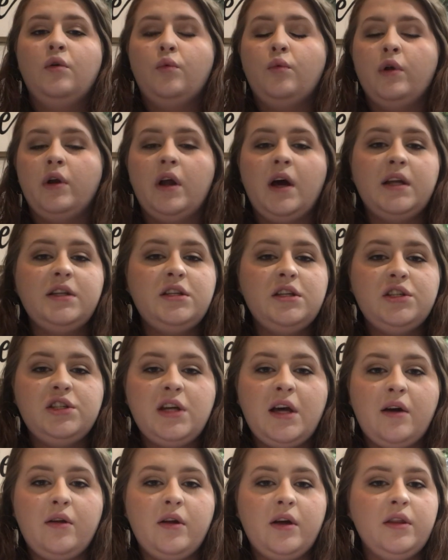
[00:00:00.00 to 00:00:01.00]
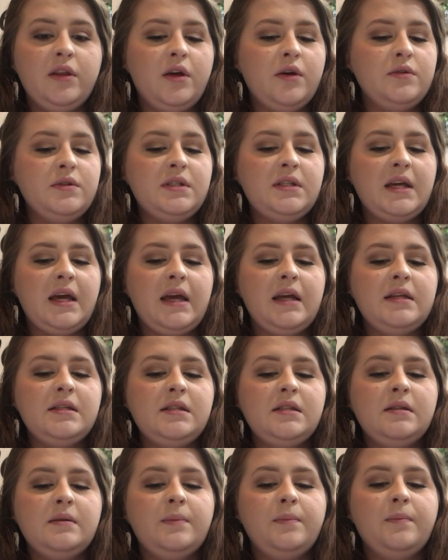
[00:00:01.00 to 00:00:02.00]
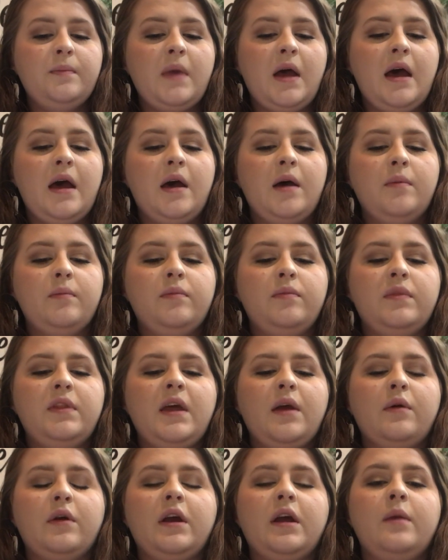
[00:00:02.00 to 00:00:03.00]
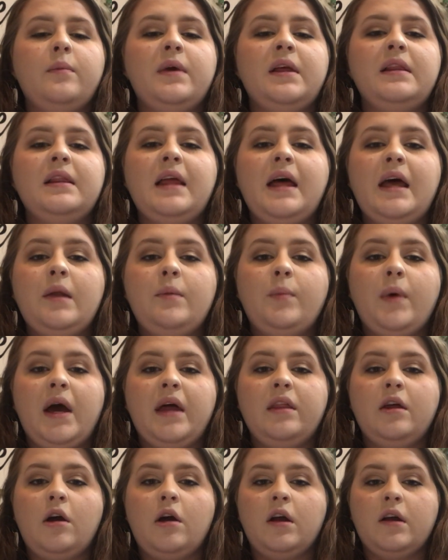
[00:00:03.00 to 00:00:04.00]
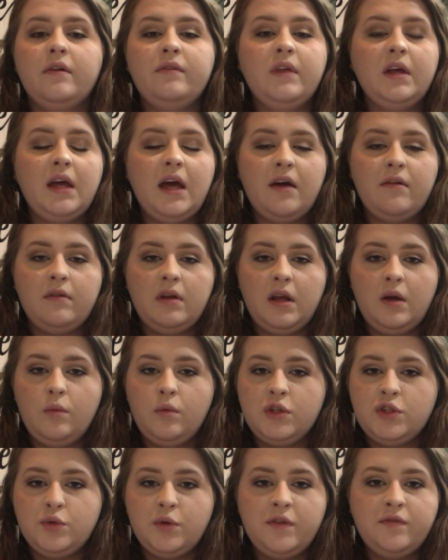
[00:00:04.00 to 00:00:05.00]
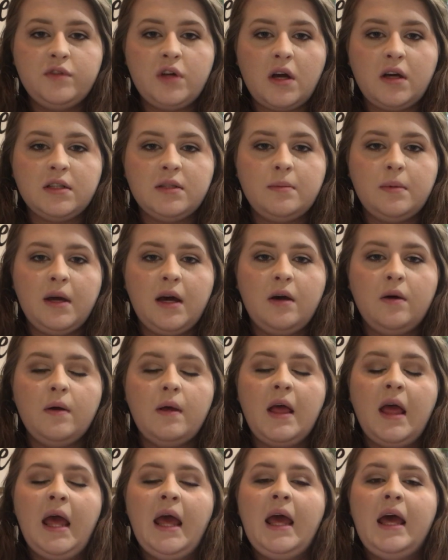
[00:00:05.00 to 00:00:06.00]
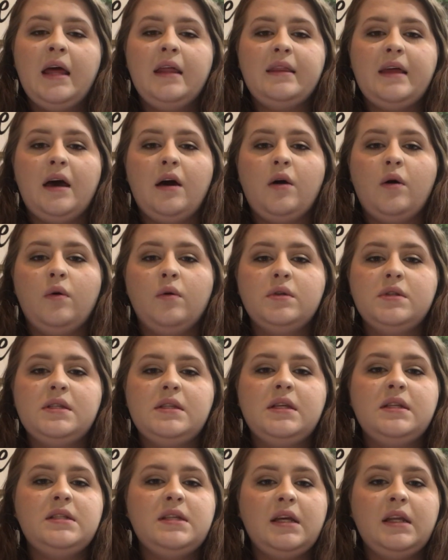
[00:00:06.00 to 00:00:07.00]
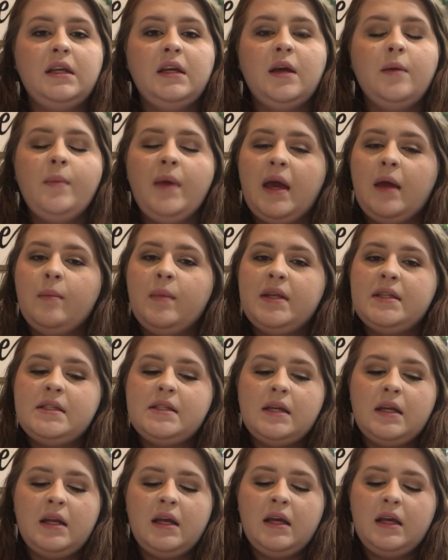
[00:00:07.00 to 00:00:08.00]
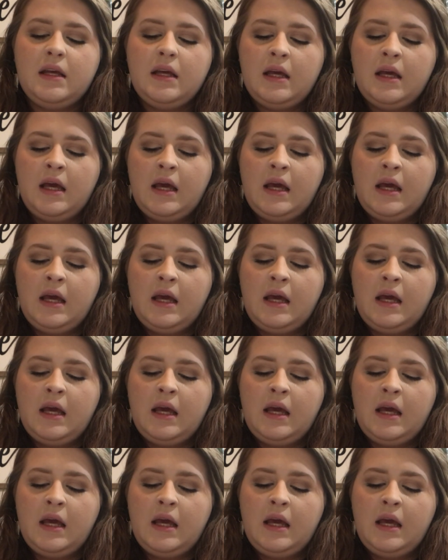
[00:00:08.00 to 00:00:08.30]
were not to shout on those days. They were going to be led by the Ark of the Covenant, which we've talked about, that holds the Ten Commandments in it.